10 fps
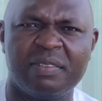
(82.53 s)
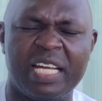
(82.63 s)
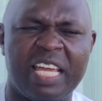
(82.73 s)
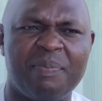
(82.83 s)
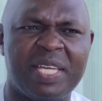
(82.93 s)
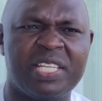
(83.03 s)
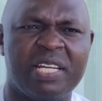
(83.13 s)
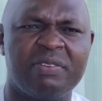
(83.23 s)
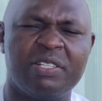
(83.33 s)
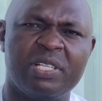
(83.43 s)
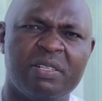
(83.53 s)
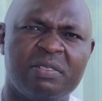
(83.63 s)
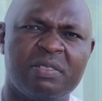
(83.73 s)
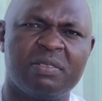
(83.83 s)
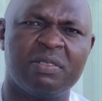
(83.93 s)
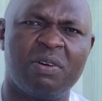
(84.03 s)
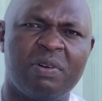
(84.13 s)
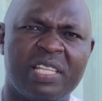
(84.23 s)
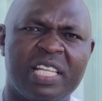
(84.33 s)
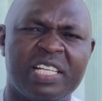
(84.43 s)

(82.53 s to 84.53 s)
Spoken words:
and I majored in religion or other